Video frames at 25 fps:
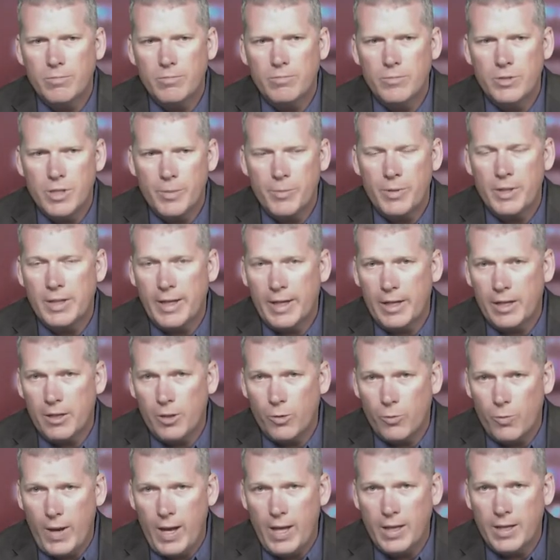something like
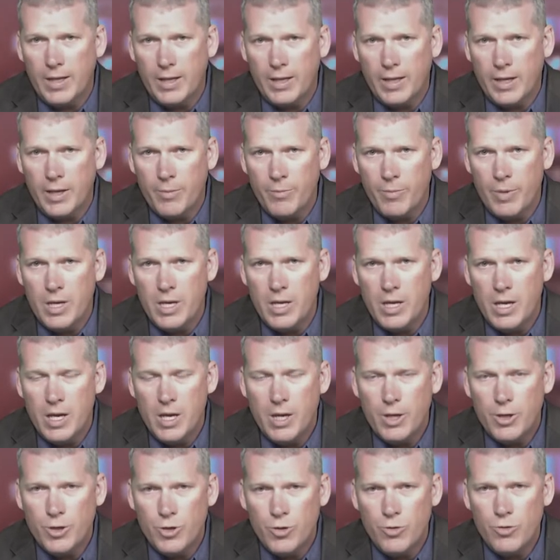chlorella can be
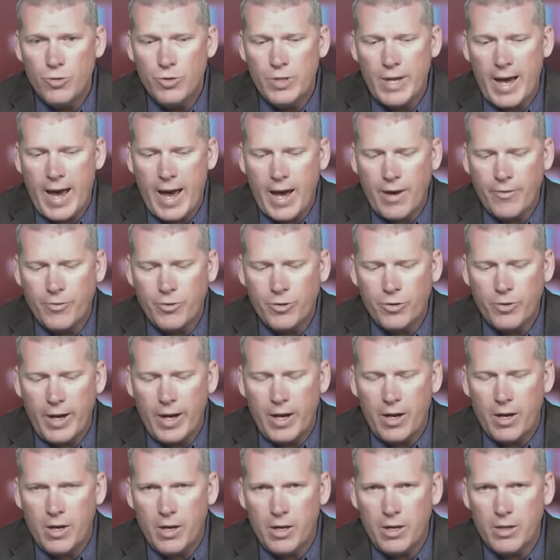used after
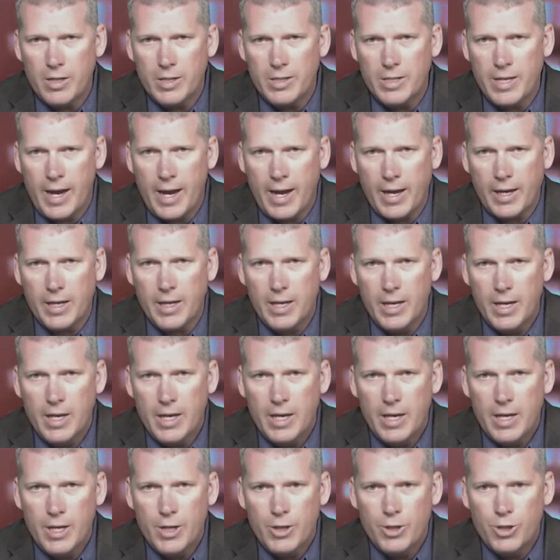a heart attack
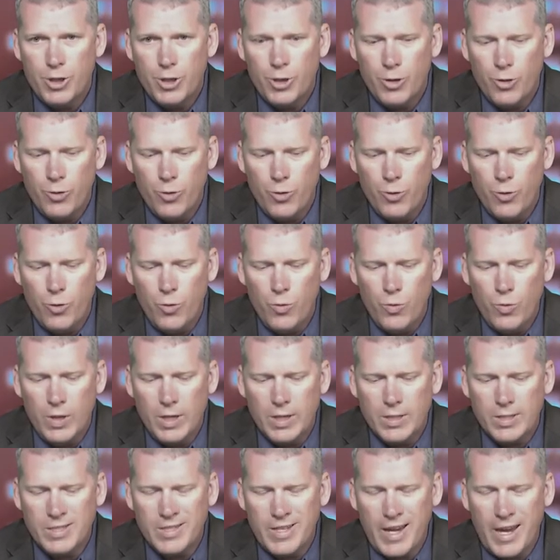to
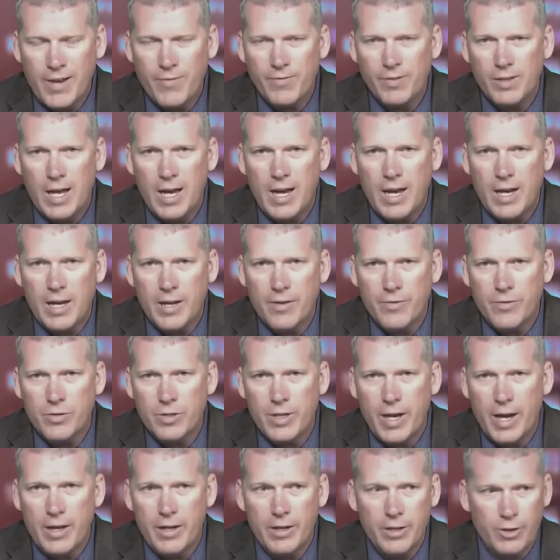save
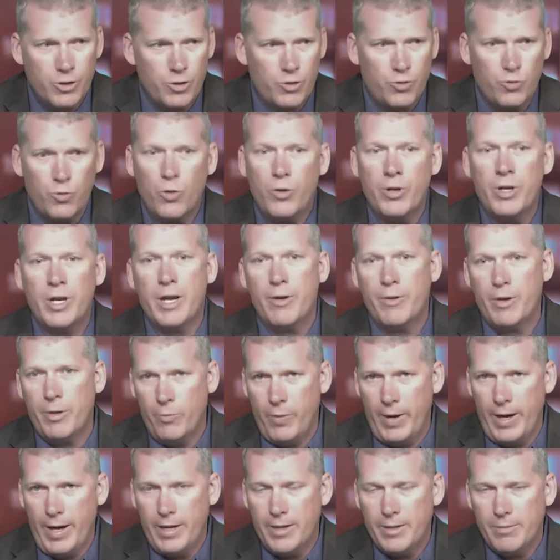lives at an extraordinary
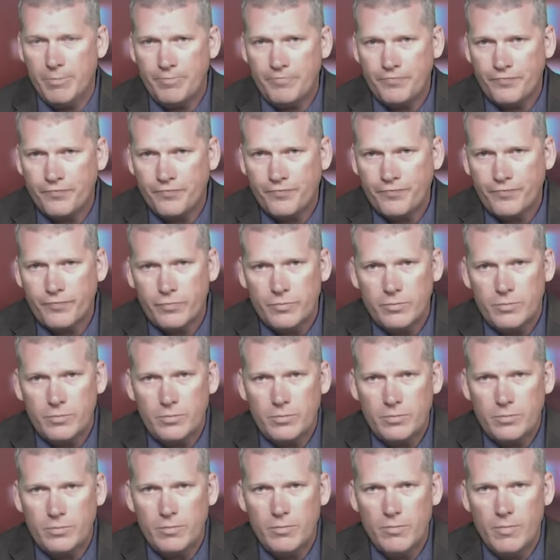rate,
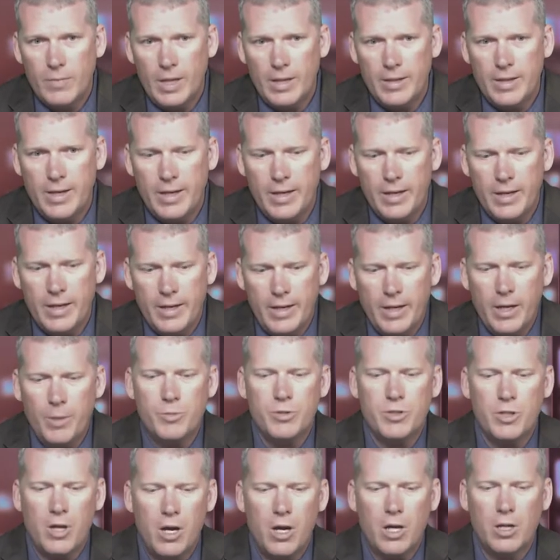that it
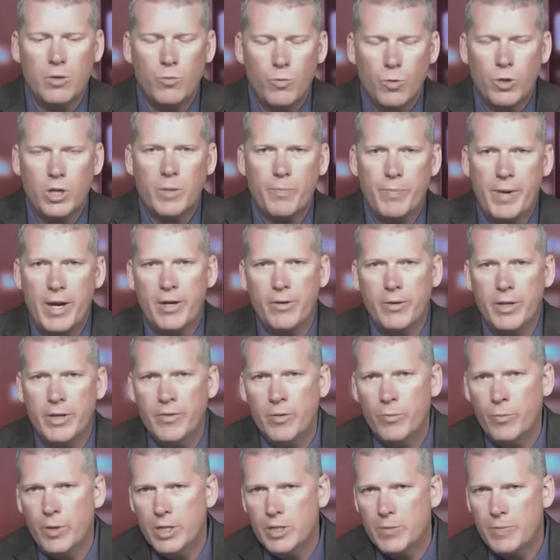helps the heart work better
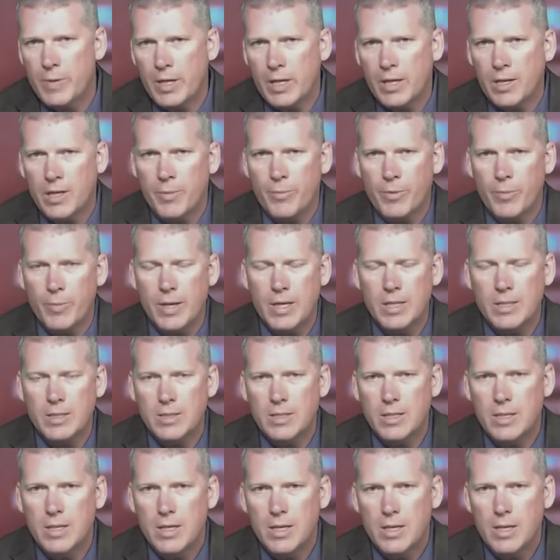even when it's been
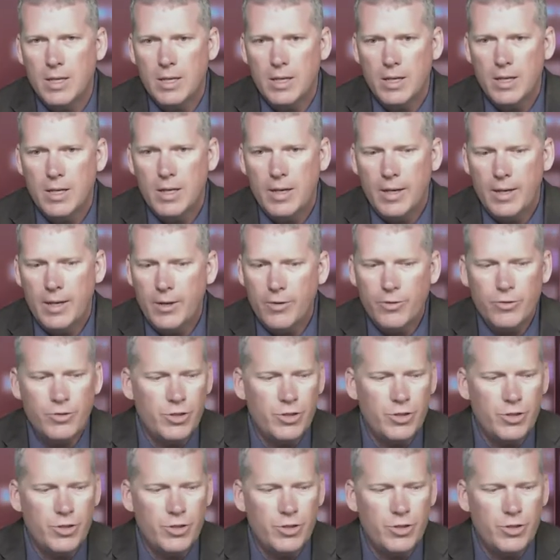compromised. You know,